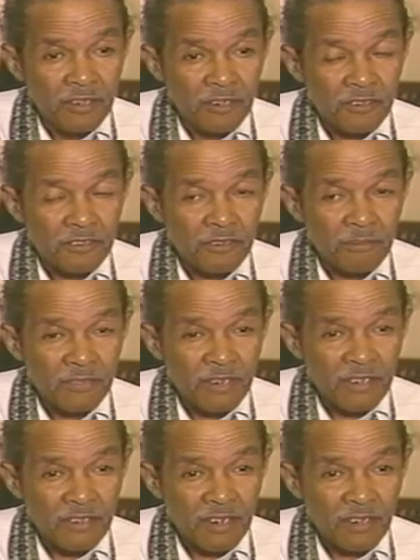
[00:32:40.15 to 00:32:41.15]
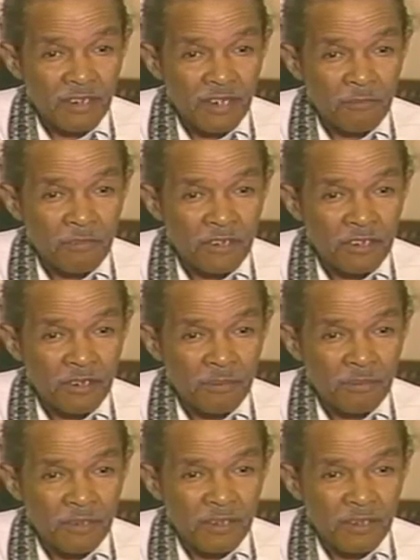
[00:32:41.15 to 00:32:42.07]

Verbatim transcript: Because some days I, I wake up